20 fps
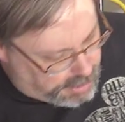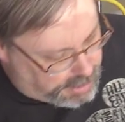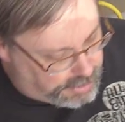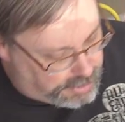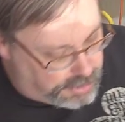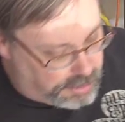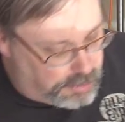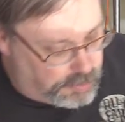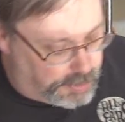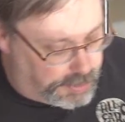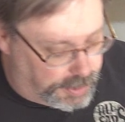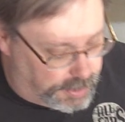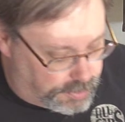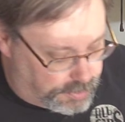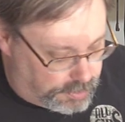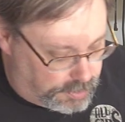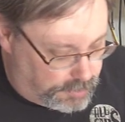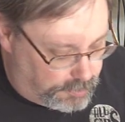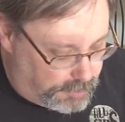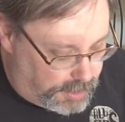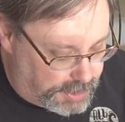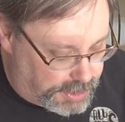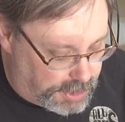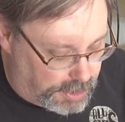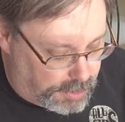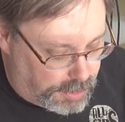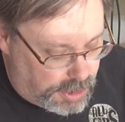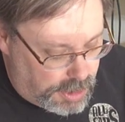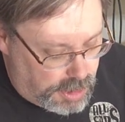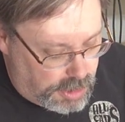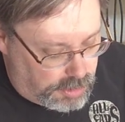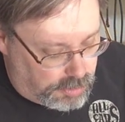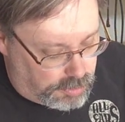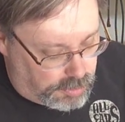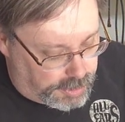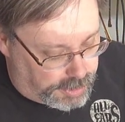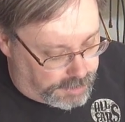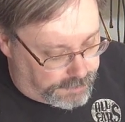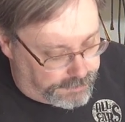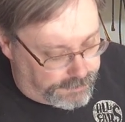and the new one wasn't?
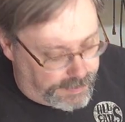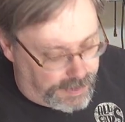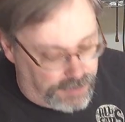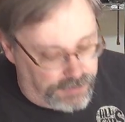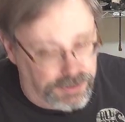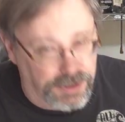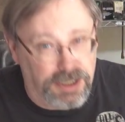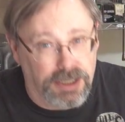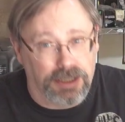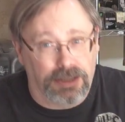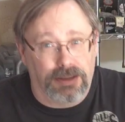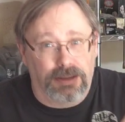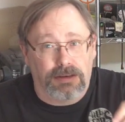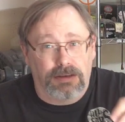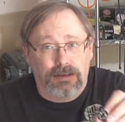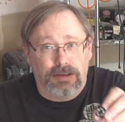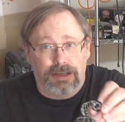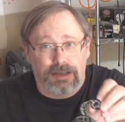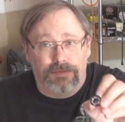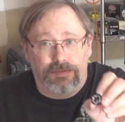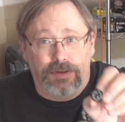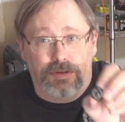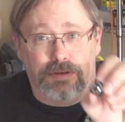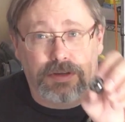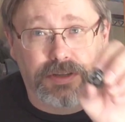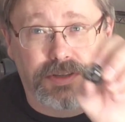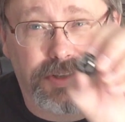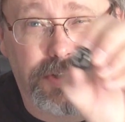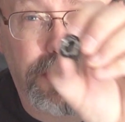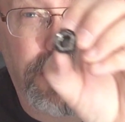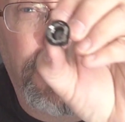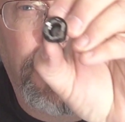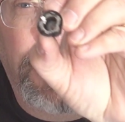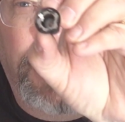What I found if you can see